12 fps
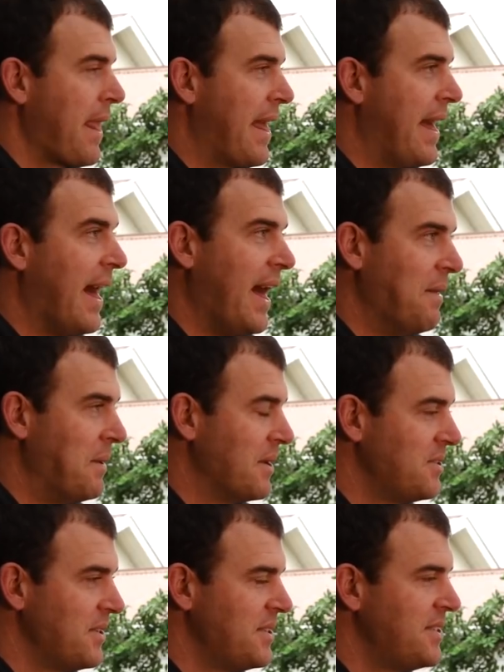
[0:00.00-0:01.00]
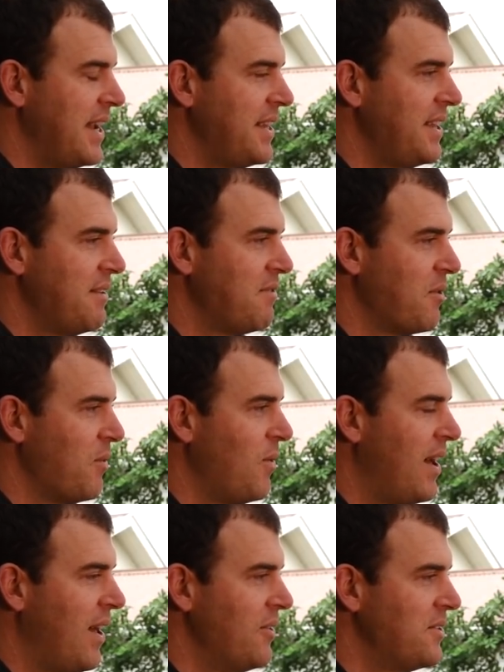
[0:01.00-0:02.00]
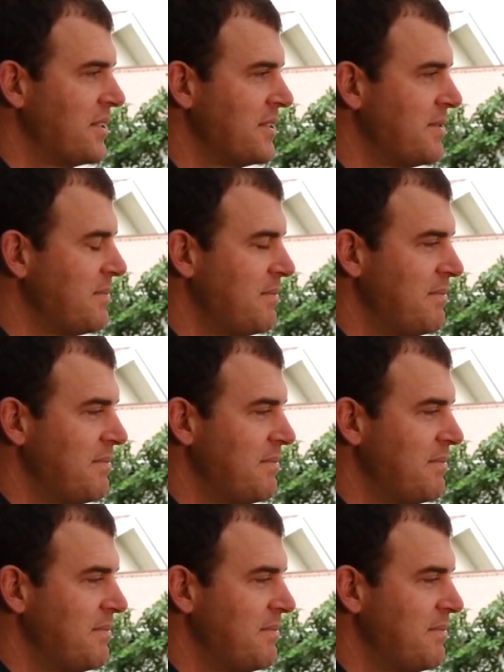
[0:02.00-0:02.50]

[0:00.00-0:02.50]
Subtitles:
I sort of sat there for a while, just